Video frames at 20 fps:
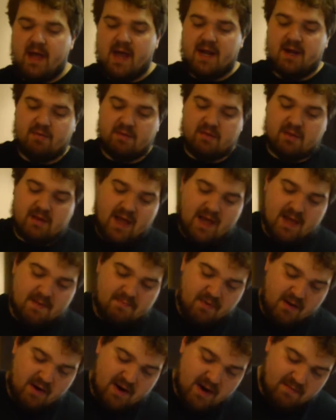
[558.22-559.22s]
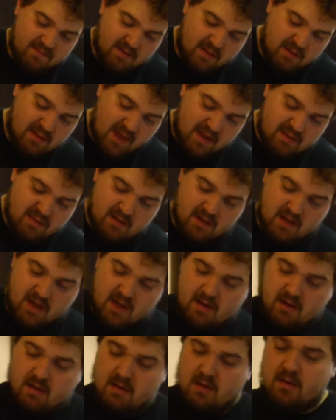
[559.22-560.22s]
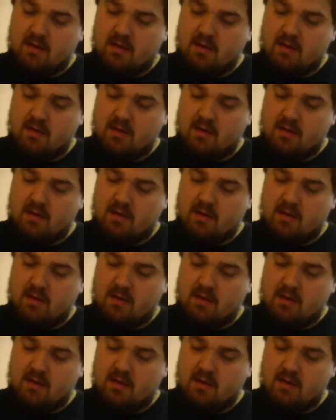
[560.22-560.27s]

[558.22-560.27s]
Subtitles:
And it was a diet bred out of necessity.